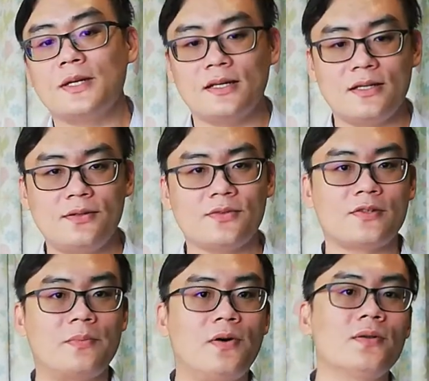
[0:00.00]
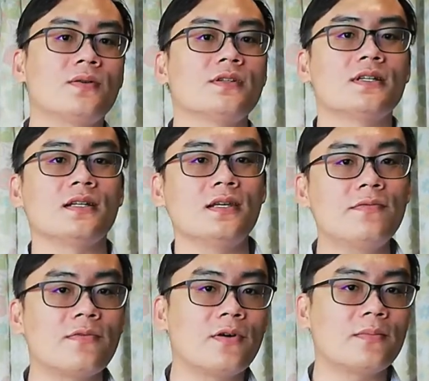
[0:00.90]
We are here to support your journey
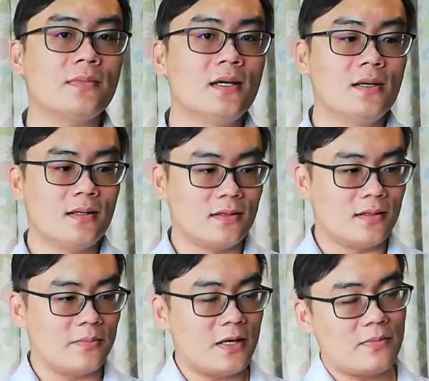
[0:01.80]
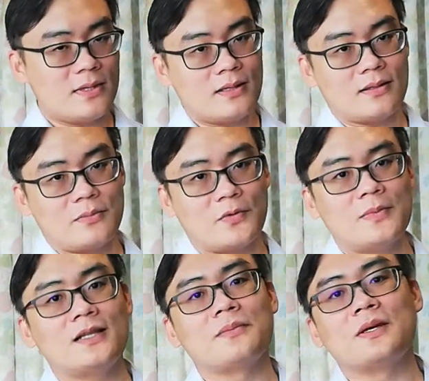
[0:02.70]
from the baby, the
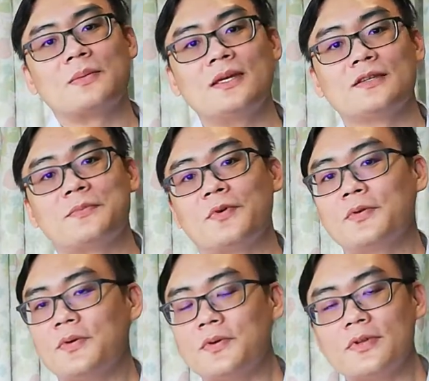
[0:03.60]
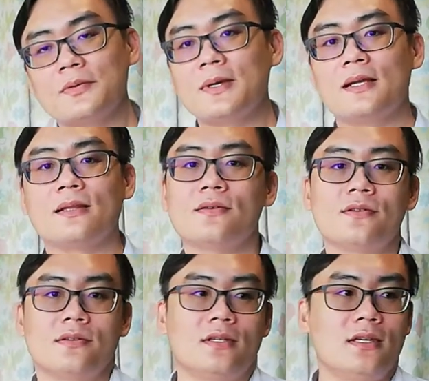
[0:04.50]
moment the baby is born, all the way until
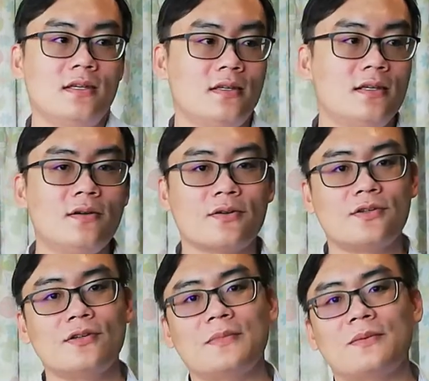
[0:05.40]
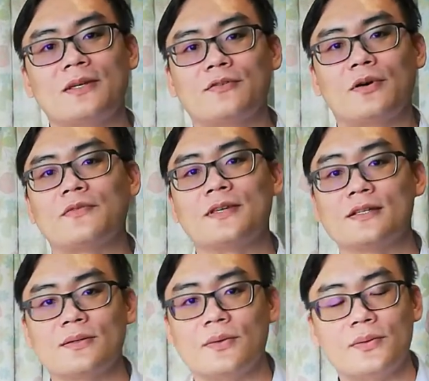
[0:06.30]
he or she may be 12
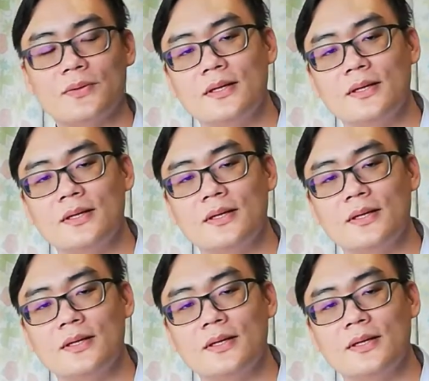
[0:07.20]
years old.